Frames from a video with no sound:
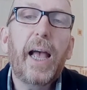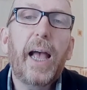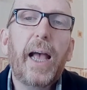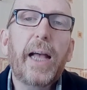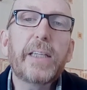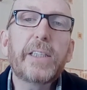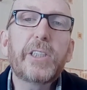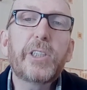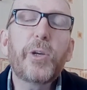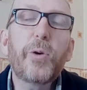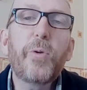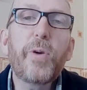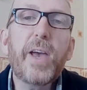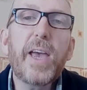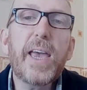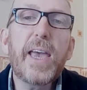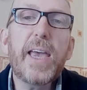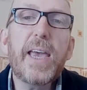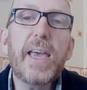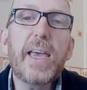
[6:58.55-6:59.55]
And so
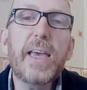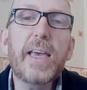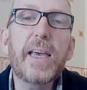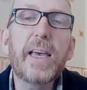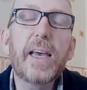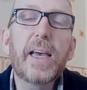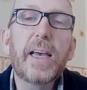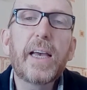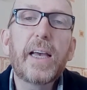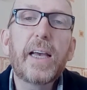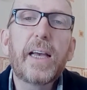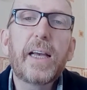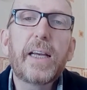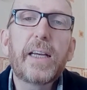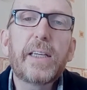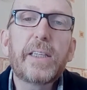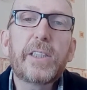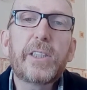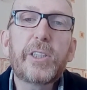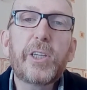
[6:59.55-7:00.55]
he
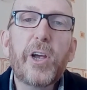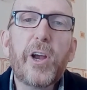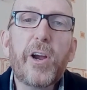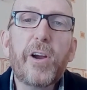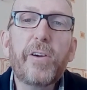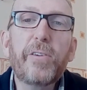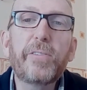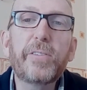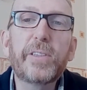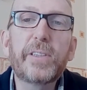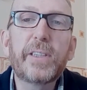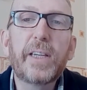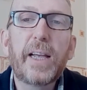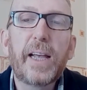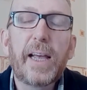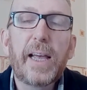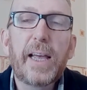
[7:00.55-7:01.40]
serves